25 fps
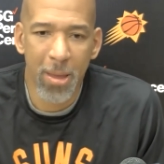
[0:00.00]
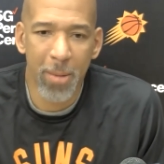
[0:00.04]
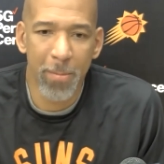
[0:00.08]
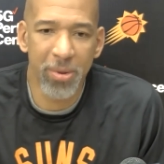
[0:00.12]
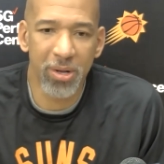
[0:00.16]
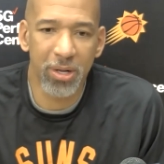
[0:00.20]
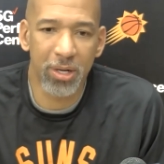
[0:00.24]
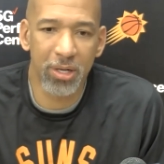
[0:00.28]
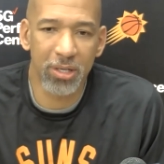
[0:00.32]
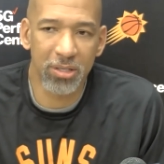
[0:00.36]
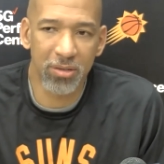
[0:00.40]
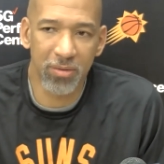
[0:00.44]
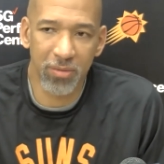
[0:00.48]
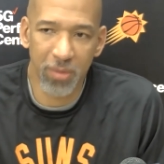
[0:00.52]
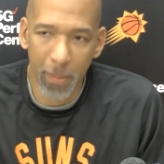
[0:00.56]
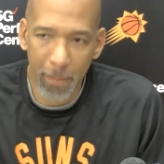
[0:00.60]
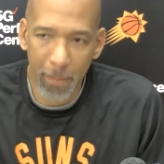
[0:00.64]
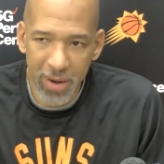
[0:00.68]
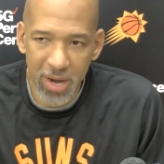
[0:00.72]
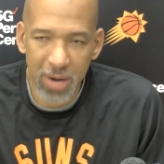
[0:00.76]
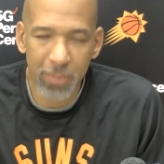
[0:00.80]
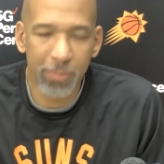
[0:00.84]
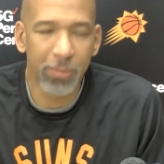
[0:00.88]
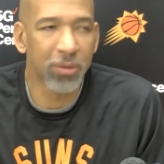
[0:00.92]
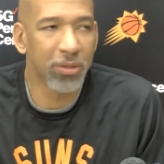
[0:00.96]
because of the
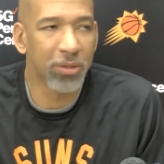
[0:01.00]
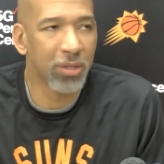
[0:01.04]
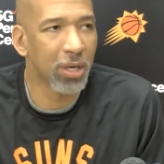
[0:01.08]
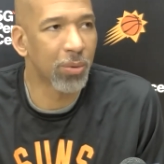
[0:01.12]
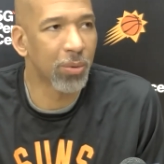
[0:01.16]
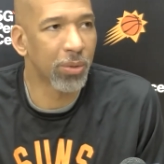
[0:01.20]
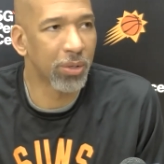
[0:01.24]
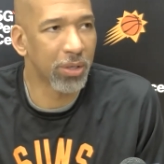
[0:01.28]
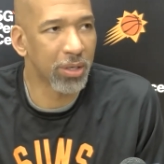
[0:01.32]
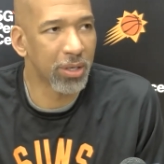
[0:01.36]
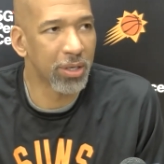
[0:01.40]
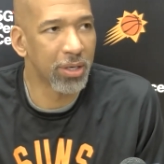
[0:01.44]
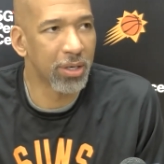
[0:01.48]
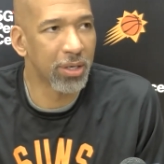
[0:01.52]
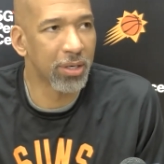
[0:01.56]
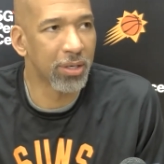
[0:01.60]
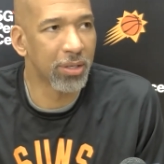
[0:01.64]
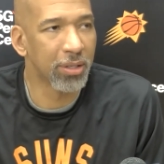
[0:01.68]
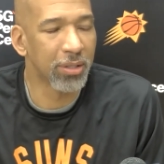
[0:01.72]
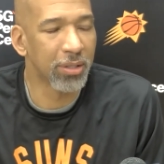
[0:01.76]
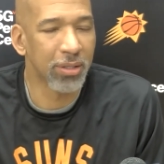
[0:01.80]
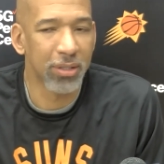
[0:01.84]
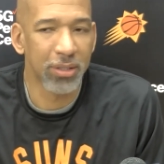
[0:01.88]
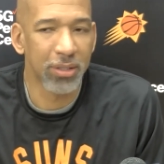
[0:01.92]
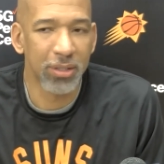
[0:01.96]
people that were
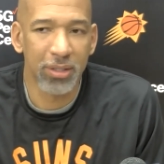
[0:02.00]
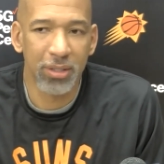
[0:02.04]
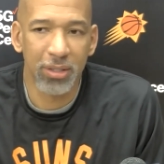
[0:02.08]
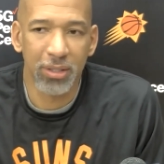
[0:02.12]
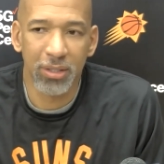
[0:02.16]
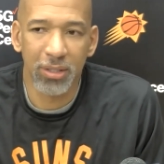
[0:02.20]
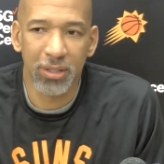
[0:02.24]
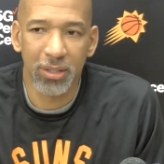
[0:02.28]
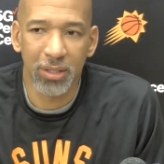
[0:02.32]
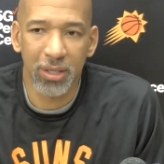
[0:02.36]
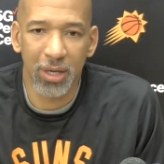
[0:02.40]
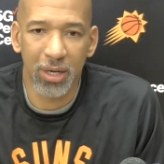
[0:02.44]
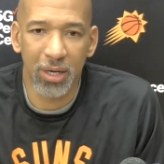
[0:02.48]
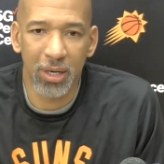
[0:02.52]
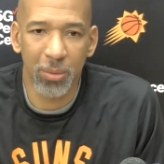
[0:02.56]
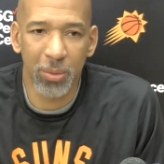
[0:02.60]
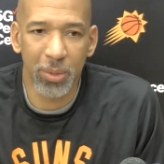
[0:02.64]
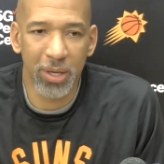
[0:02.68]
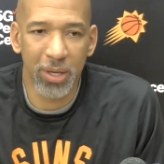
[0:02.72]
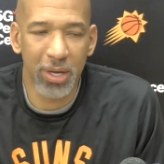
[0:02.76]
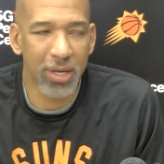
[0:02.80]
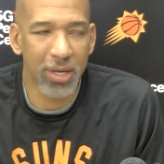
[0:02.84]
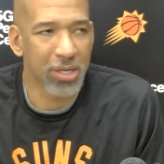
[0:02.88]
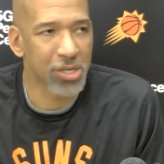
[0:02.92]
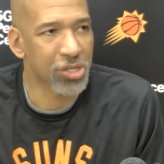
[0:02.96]
here uh,
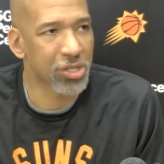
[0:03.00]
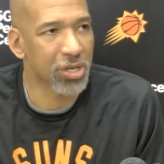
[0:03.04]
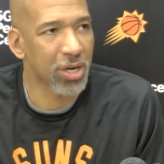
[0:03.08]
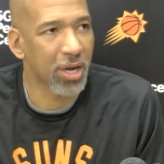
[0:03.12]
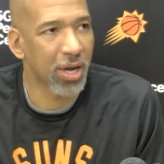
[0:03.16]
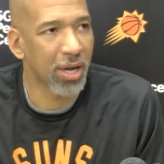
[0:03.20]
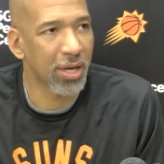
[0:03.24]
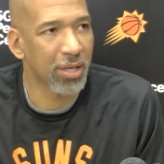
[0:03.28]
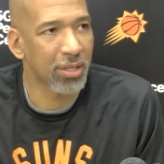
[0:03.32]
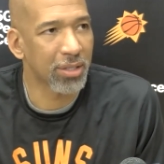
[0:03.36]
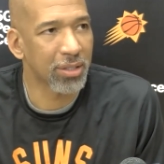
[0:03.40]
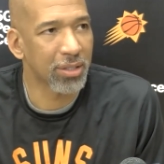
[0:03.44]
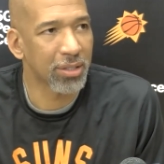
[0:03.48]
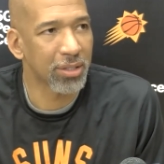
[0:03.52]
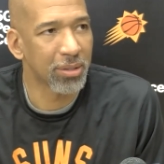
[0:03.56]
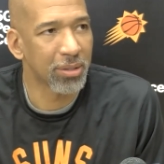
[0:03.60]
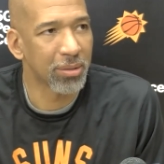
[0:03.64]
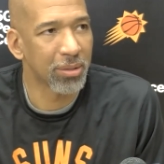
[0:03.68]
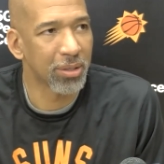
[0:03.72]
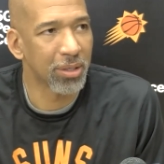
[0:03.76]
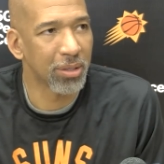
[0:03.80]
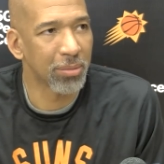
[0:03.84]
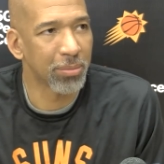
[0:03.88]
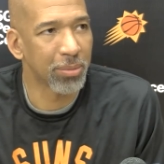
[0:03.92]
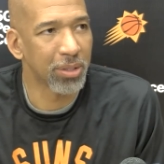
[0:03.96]
we had a shot
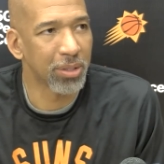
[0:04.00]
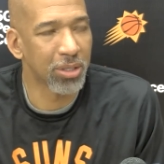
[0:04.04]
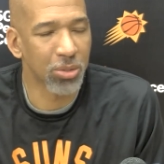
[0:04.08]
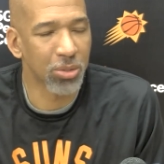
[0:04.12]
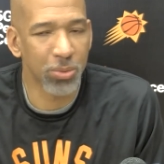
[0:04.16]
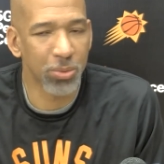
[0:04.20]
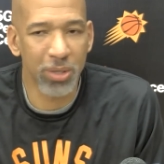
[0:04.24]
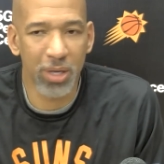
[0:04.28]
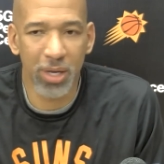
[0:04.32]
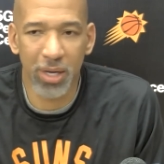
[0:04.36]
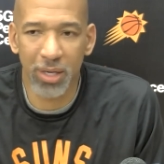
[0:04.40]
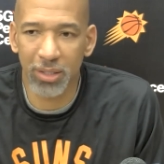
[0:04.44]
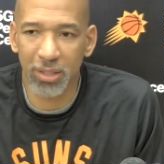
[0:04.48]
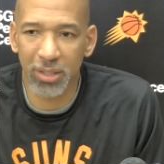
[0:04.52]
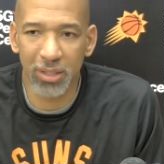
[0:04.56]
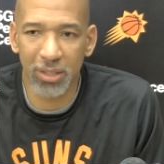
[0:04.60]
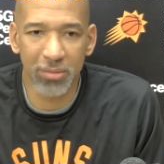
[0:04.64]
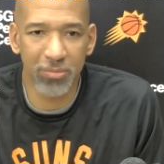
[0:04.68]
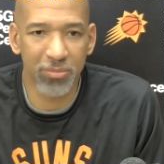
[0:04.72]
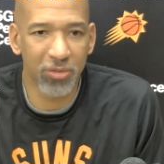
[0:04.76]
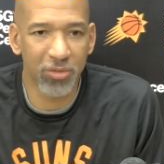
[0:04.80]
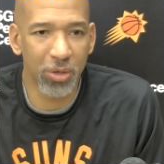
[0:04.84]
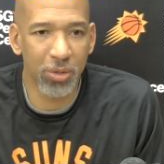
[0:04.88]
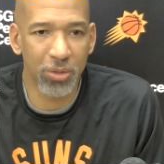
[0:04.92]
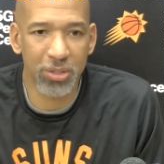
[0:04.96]
uh, because we had good
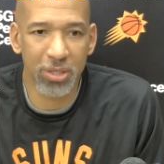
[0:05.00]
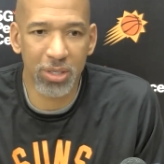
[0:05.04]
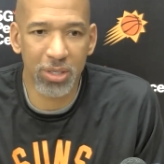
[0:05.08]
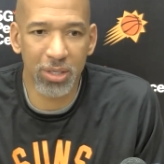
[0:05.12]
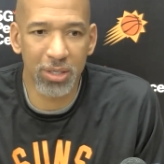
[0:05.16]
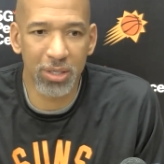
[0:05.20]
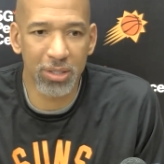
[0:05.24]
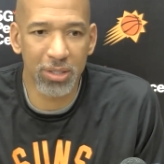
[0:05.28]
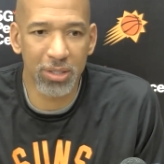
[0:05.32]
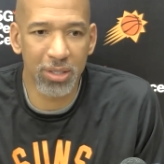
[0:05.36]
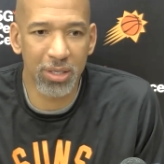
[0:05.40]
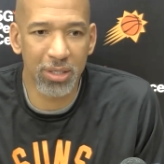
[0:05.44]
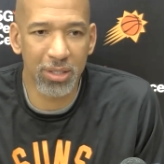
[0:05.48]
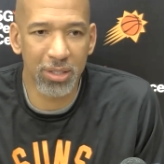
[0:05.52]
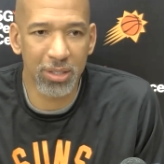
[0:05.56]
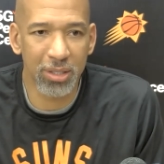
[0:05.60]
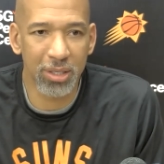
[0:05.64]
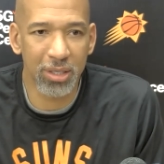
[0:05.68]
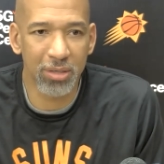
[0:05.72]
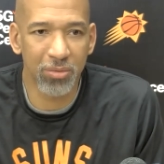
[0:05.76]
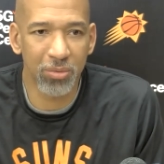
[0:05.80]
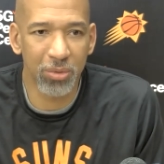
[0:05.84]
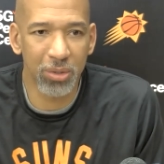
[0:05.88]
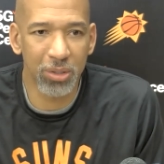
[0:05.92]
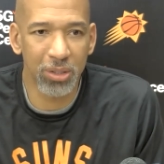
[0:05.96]
folks here that,
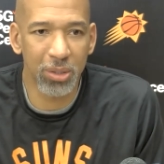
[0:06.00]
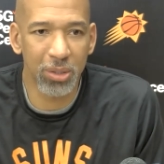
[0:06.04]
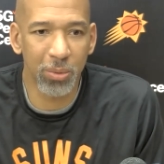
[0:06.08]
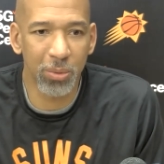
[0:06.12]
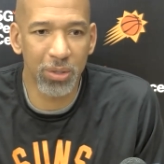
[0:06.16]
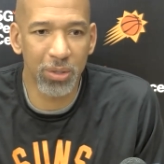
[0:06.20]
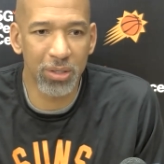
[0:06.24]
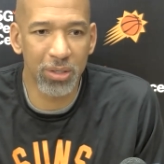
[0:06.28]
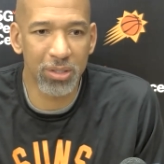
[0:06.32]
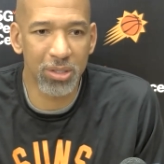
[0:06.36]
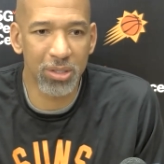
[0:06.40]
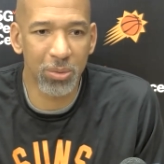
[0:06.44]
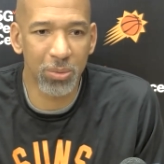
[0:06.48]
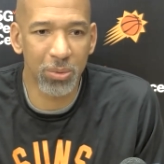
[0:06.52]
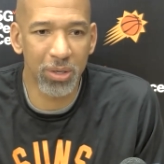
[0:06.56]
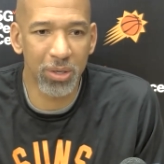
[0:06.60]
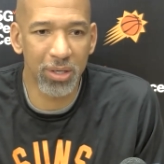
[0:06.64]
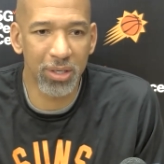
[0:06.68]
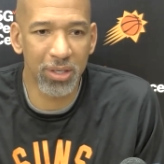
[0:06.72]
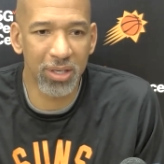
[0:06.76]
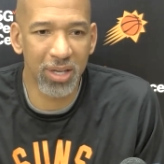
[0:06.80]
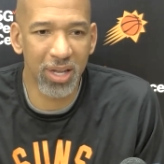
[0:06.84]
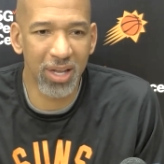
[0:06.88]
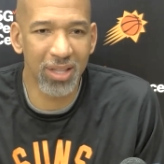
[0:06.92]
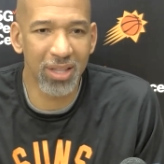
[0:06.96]
that really wanted to
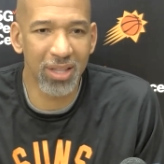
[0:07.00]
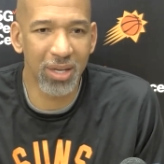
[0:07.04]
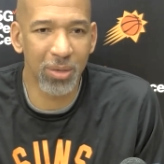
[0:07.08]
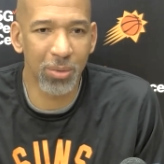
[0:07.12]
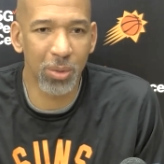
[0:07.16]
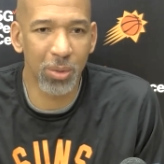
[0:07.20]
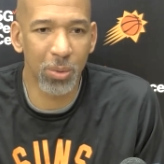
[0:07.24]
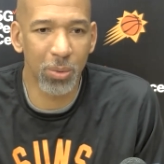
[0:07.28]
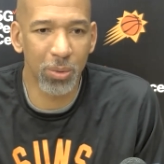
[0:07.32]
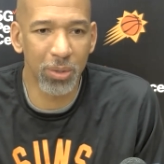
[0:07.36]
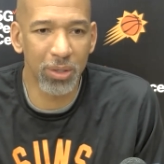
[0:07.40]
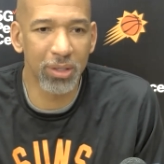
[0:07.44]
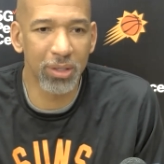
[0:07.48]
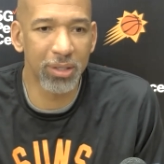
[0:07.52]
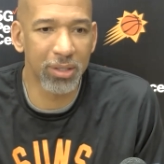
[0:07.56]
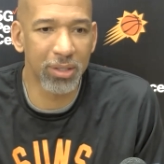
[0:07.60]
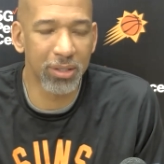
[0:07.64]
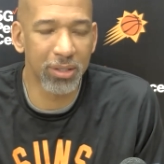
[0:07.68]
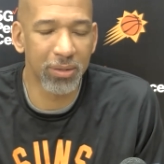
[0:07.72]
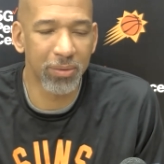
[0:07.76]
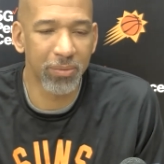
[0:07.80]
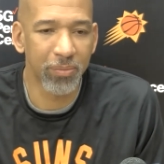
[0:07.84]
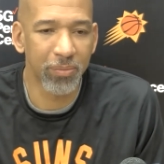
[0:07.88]
win and they were willing